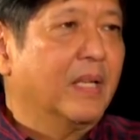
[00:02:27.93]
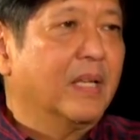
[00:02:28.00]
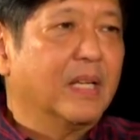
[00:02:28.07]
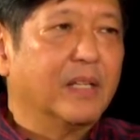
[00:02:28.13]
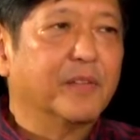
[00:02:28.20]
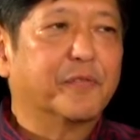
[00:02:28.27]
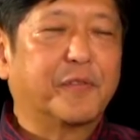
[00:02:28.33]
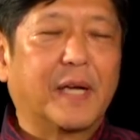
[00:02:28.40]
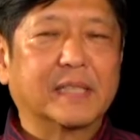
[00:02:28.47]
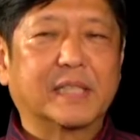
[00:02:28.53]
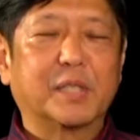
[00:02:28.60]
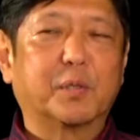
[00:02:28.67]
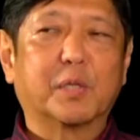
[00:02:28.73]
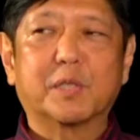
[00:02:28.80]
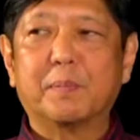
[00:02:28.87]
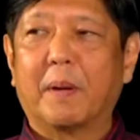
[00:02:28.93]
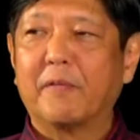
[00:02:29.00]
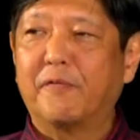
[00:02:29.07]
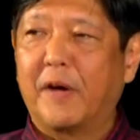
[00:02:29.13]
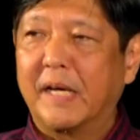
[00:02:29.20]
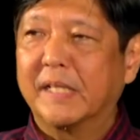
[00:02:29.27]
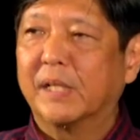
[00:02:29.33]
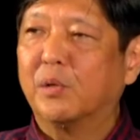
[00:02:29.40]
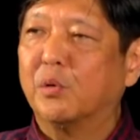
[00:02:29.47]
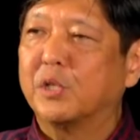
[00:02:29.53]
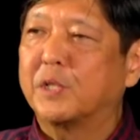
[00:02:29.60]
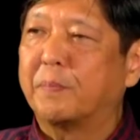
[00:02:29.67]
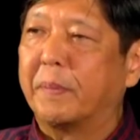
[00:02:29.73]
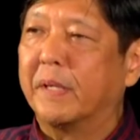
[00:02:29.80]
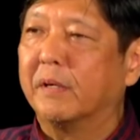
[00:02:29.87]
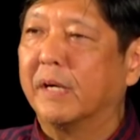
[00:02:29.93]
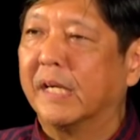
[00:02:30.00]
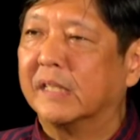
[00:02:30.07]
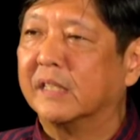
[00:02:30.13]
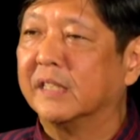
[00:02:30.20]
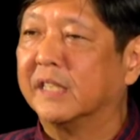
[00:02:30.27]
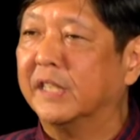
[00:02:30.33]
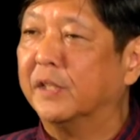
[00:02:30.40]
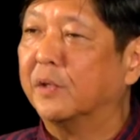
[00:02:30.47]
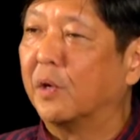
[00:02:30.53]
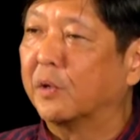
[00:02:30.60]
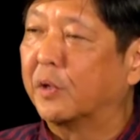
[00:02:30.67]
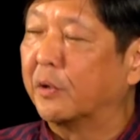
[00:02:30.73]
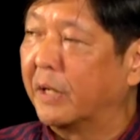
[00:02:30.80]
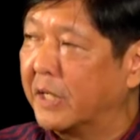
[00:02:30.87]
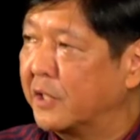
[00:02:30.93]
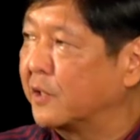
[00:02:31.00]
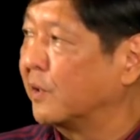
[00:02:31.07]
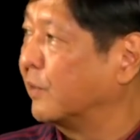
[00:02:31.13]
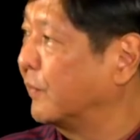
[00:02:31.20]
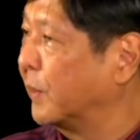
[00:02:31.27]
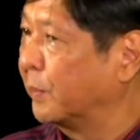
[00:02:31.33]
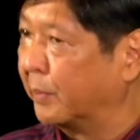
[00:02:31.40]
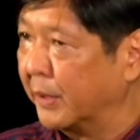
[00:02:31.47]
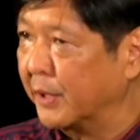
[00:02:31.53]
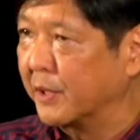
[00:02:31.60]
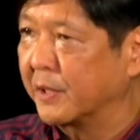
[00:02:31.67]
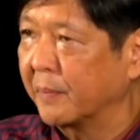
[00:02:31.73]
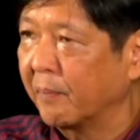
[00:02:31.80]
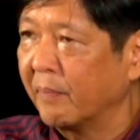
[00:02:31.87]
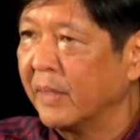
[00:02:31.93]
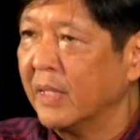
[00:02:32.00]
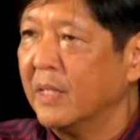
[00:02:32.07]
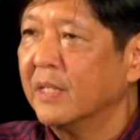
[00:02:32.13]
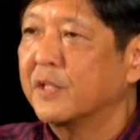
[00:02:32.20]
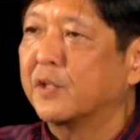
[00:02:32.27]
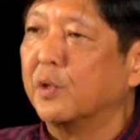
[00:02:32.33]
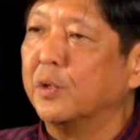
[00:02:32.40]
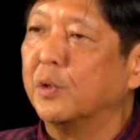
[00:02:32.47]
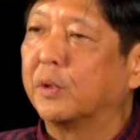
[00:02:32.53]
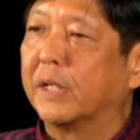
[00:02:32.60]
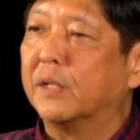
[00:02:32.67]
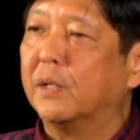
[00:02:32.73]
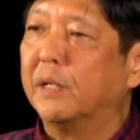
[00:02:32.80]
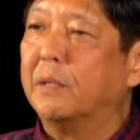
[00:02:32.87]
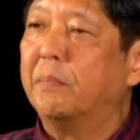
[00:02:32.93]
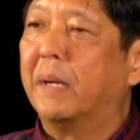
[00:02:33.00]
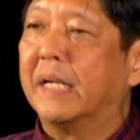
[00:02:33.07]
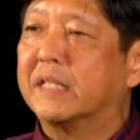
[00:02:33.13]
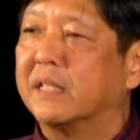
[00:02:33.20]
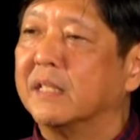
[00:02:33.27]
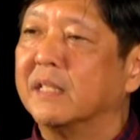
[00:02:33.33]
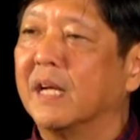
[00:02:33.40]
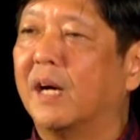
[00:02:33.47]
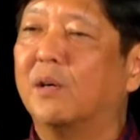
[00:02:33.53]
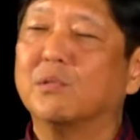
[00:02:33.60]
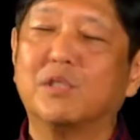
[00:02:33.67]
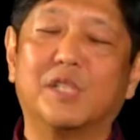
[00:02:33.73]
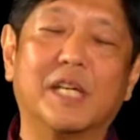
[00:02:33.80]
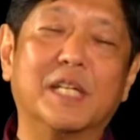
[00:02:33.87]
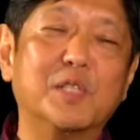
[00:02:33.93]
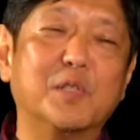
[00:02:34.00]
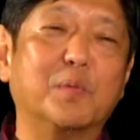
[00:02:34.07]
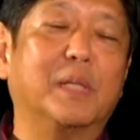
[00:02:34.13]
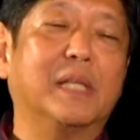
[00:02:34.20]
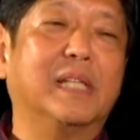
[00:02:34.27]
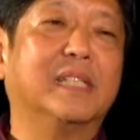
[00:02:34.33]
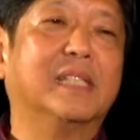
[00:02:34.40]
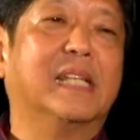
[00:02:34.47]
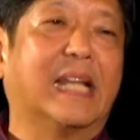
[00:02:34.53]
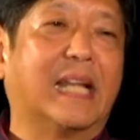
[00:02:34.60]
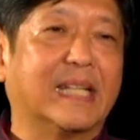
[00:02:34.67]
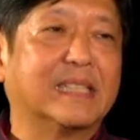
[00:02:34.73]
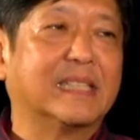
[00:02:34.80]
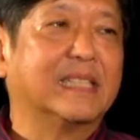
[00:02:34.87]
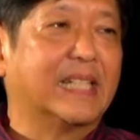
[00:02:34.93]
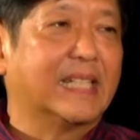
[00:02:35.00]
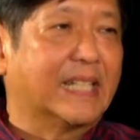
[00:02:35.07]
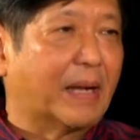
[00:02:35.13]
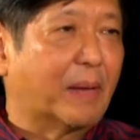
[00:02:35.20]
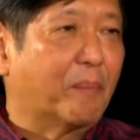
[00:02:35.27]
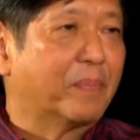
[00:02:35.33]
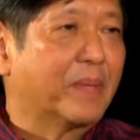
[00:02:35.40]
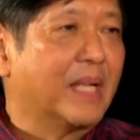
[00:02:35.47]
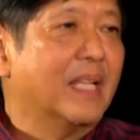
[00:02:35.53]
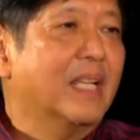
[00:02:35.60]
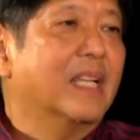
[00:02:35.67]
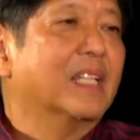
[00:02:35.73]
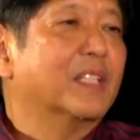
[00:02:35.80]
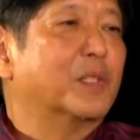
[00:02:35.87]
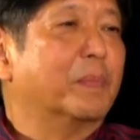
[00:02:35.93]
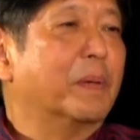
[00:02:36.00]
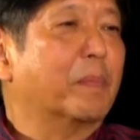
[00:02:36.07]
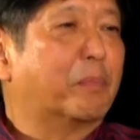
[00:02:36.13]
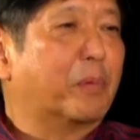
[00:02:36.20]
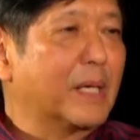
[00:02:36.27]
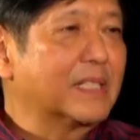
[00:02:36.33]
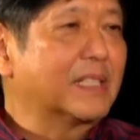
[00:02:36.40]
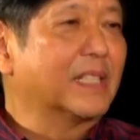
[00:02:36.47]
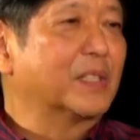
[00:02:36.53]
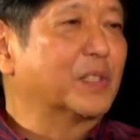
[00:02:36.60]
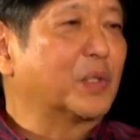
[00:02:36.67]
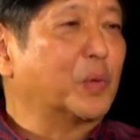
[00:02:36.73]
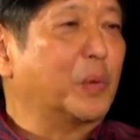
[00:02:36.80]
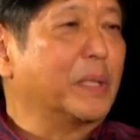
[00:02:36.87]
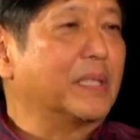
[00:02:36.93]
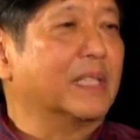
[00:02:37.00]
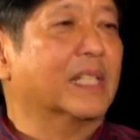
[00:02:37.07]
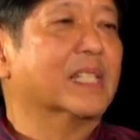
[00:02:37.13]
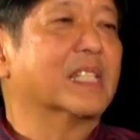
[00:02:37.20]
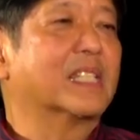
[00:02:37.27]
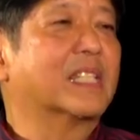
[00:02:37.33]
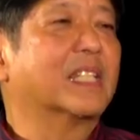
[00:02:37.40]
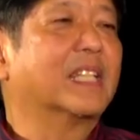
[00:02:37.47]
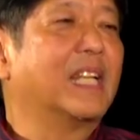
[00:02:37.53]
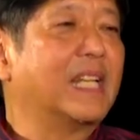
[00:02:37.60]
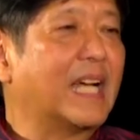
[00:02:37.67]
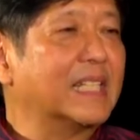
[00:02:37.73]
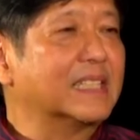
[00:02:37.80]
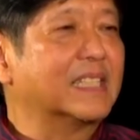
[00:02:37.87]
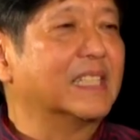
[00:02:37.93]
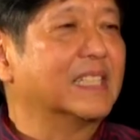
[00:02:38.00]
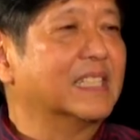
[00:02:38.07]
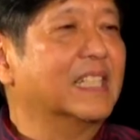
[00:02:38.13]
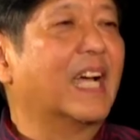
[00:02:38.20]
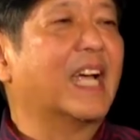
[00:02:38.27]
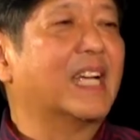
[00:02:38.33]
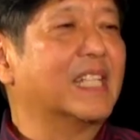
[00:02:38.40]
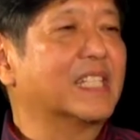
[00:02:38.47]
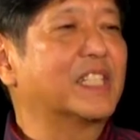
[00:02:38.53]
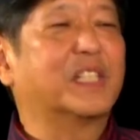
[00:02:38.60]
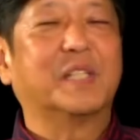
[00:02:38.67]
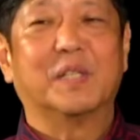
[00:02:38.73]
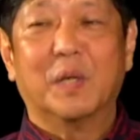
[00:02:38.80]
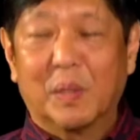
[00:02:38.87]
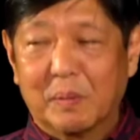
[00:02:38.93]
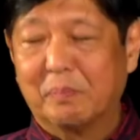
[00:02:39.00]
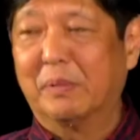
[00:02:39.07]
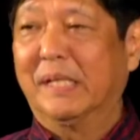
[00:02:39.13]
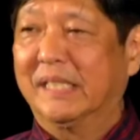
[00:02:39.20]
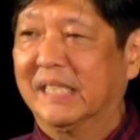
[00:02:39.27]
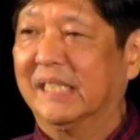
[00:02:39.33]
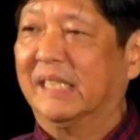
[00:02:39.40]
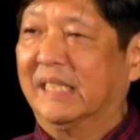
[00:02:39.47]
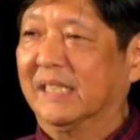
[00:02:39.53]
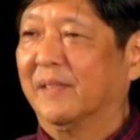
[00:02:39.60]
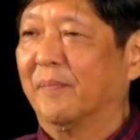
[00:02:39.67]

In fact, it was my father who spearheaded the inauguration of the bridge. So you can all imagine how genuinely delighted I am to be present to witness the lighting as your president.